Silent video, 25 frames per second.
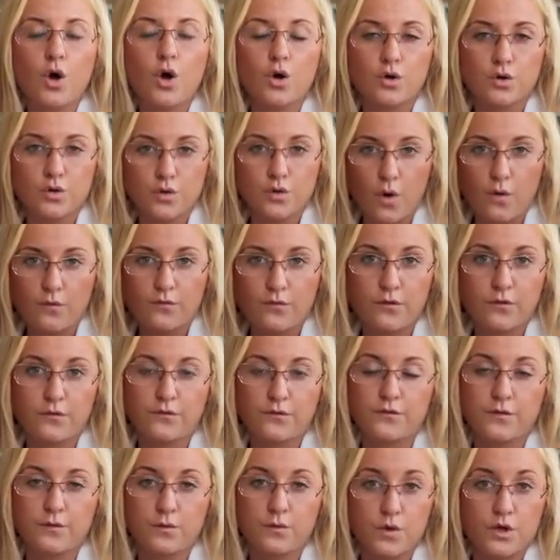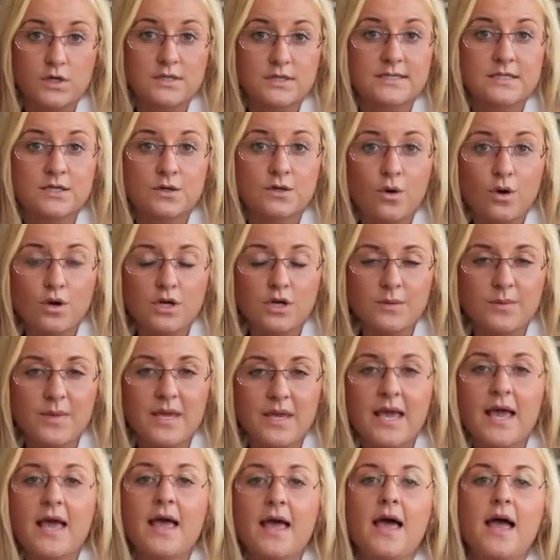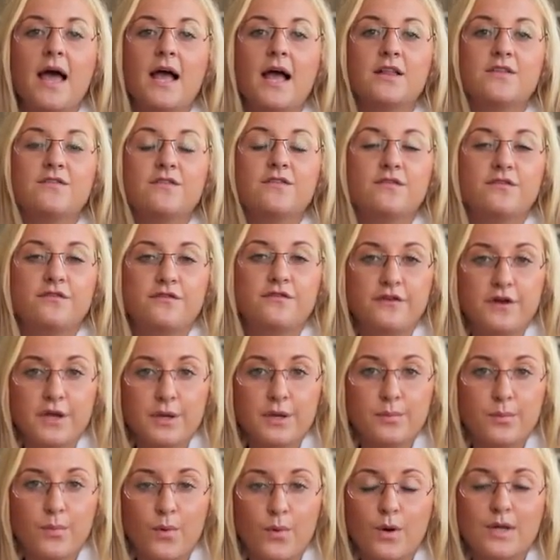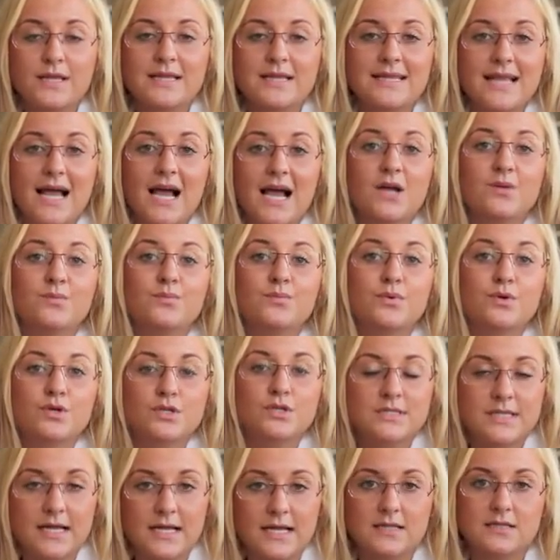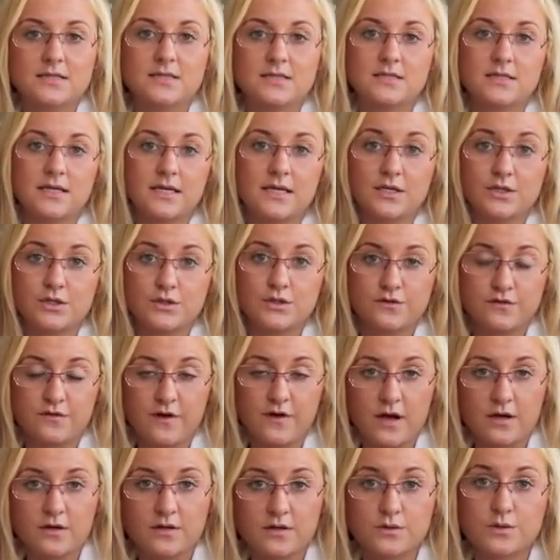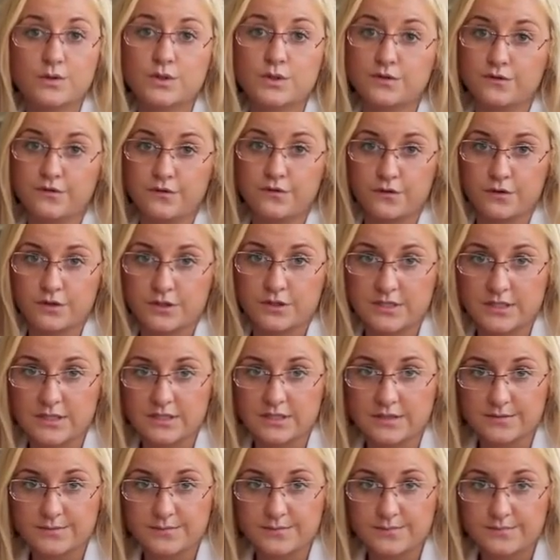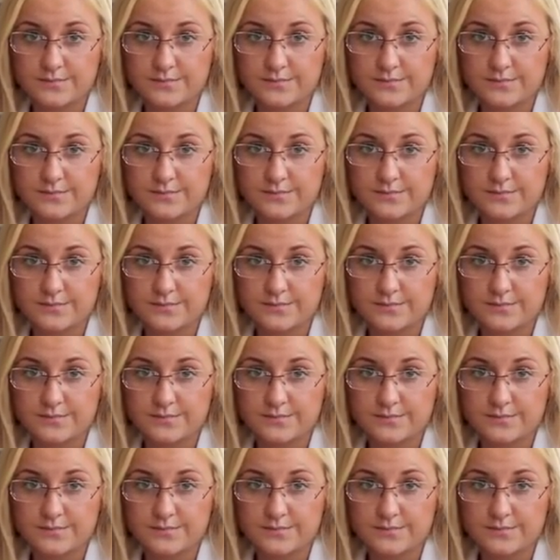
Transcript: growth of the world economy and the 3.9% in 2013.